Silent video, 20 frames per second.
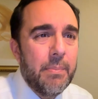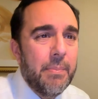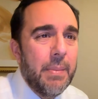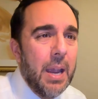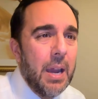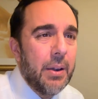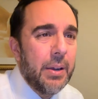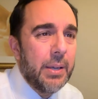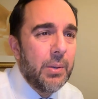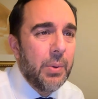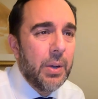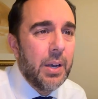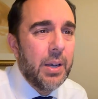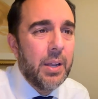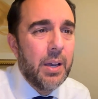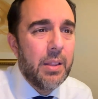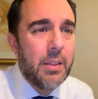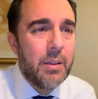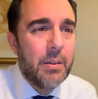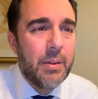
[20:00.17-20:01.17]
married one
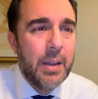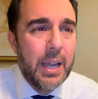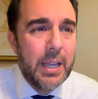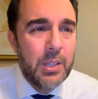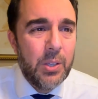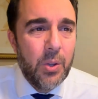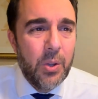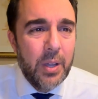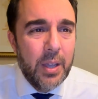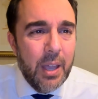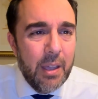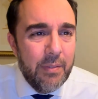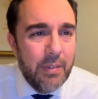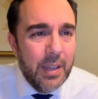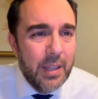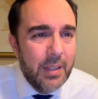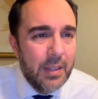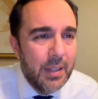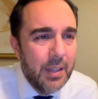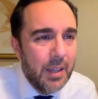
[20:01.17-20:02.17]
another, right?
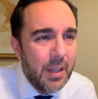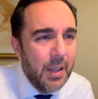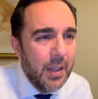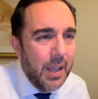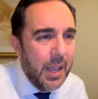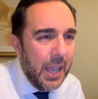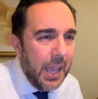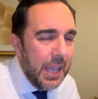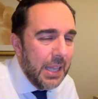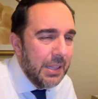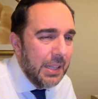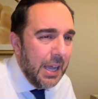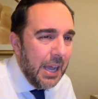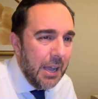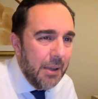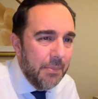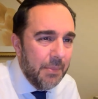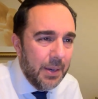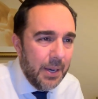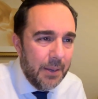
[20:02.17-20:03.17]
Yocheved and
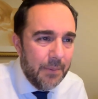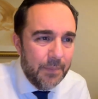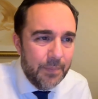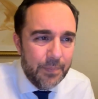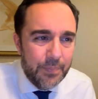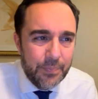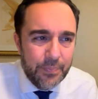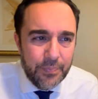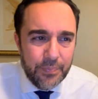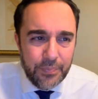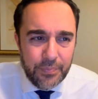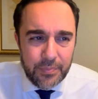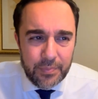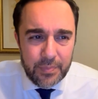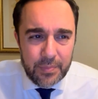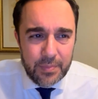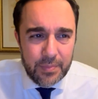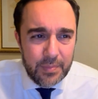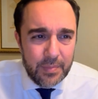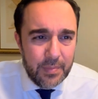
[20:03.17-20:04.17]
Amram.
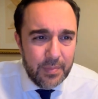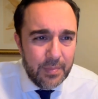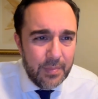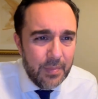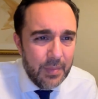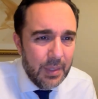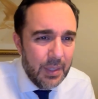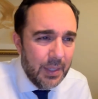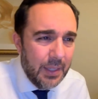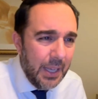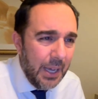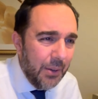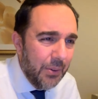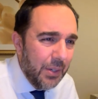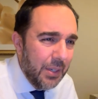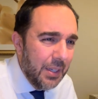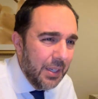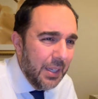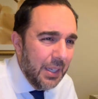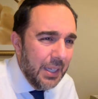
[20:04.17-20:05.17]
Now
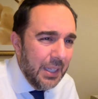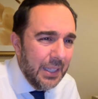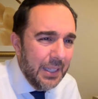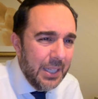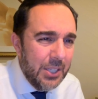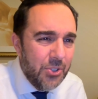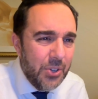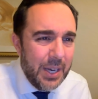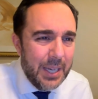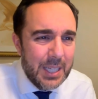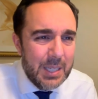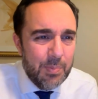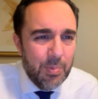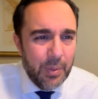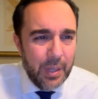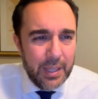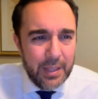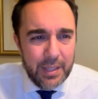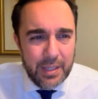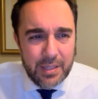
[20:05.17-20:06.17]
let's try to
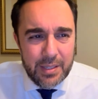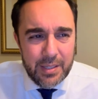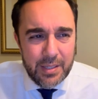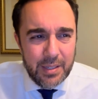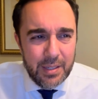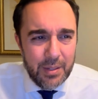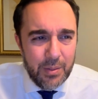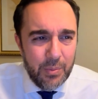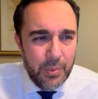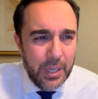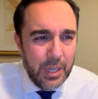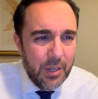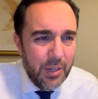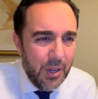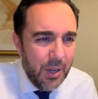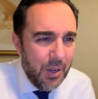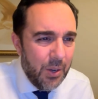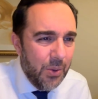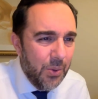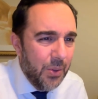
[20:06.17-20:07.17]
explain this we
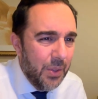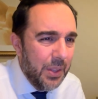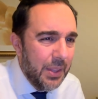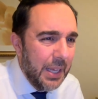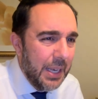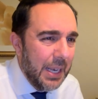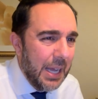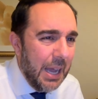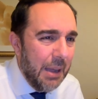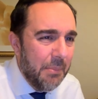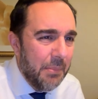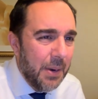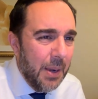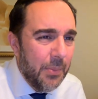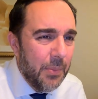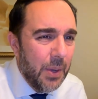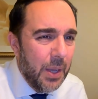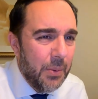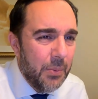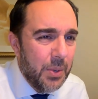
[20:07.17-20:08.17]
know that
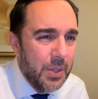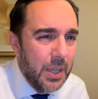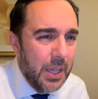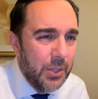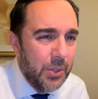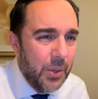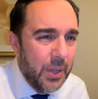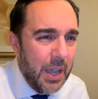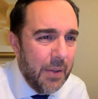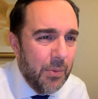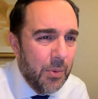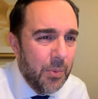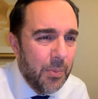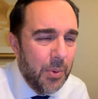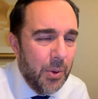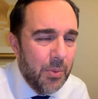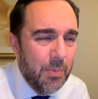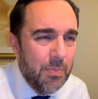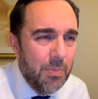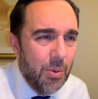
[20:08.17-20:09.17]
Amram and Yocheved were
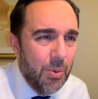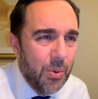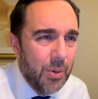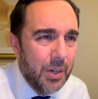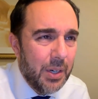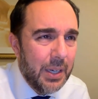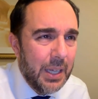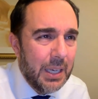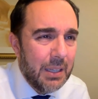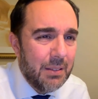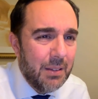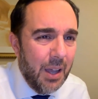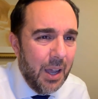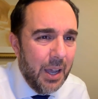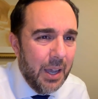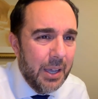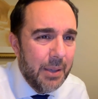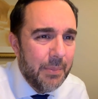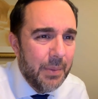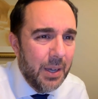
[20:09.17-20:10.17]
both born at a
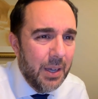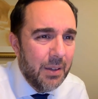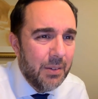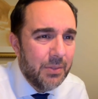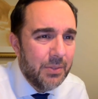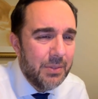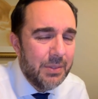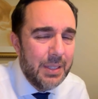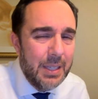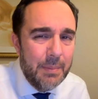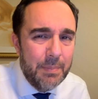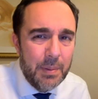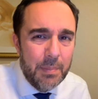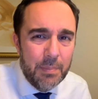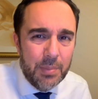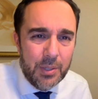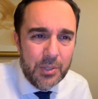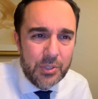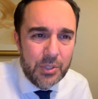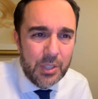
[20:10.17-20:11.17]
time of deep
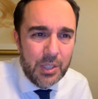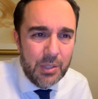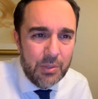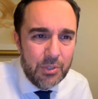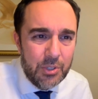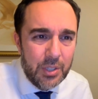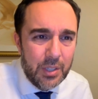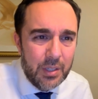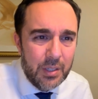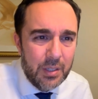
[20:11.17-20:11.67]
persecution,